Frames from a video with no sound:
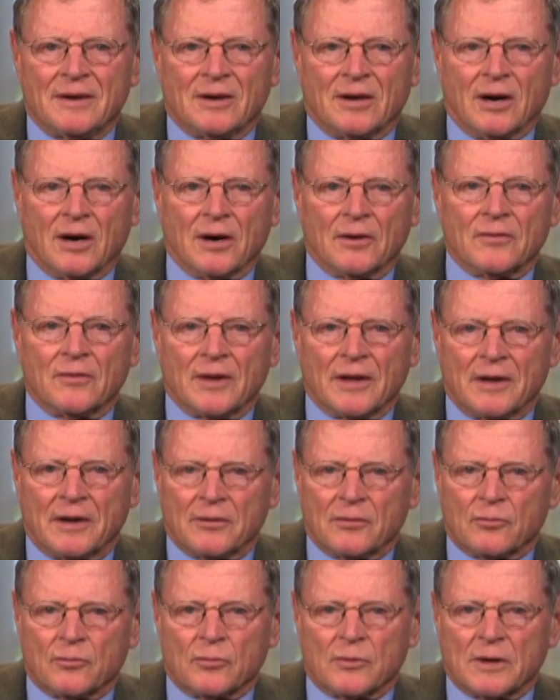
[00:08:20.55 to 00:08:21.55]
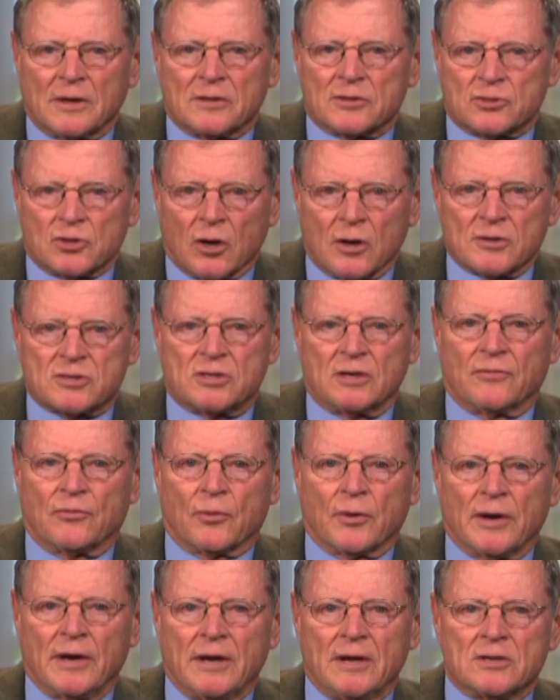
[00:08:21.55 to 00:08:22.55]
on an exhaustive
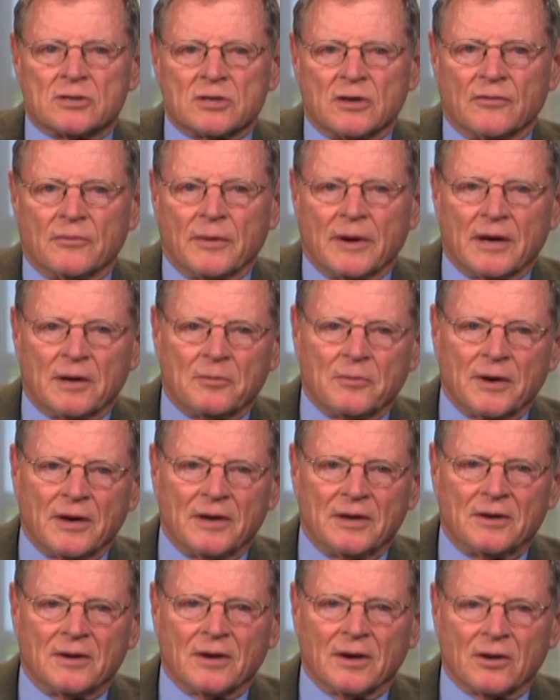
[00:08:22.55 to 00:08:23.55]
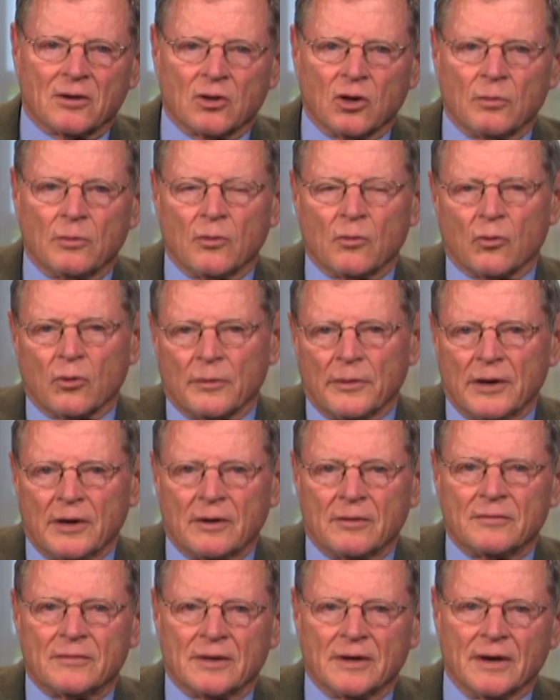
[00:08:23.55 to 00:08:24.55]
range of man-made global
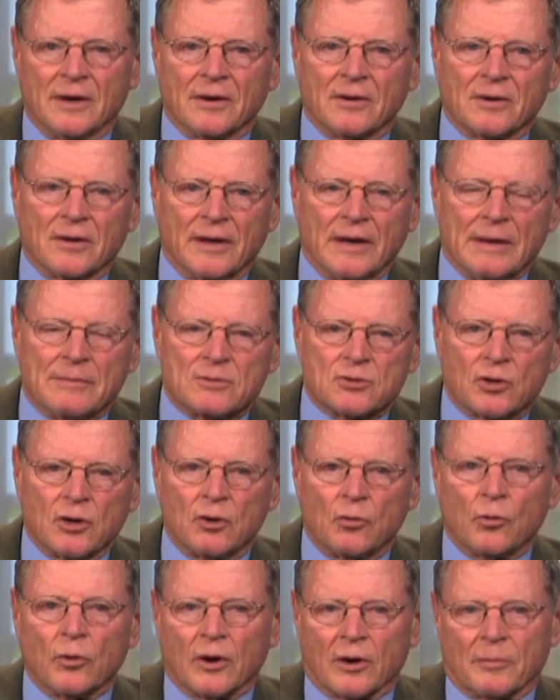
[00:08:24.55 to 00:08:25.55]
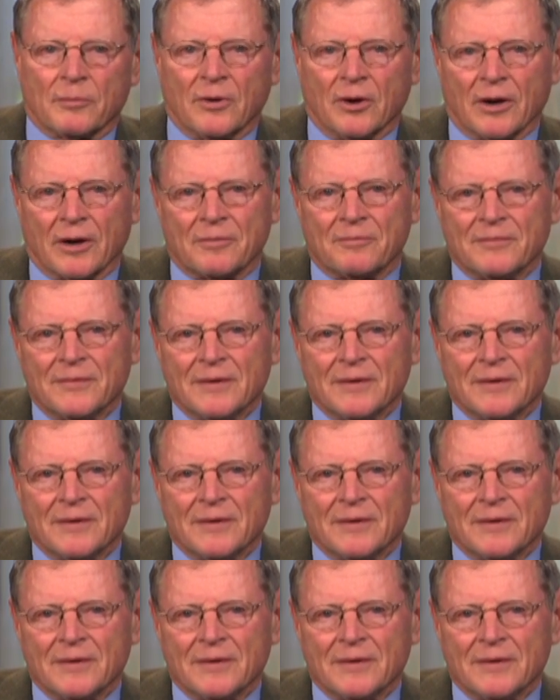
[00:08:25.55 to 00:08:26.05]
warming claims. Good work, Mark.